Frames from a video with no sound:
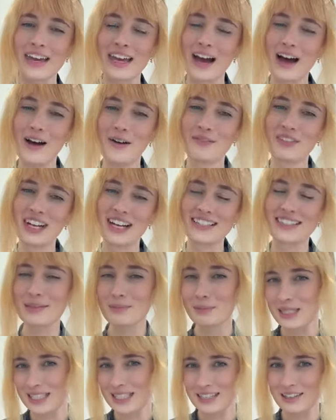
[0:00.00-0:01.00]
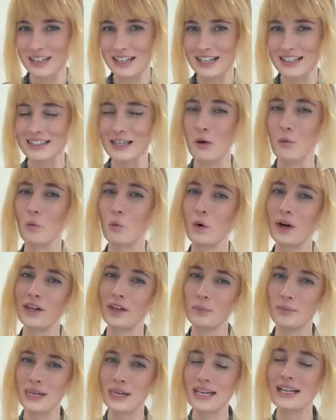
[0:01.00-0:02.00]
Um, customs and duties
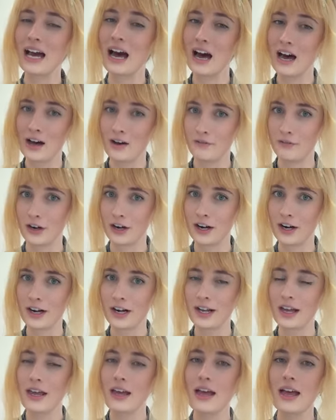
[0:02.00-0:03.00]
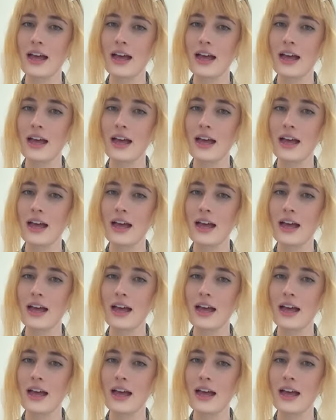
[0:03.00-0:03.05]
will be covered.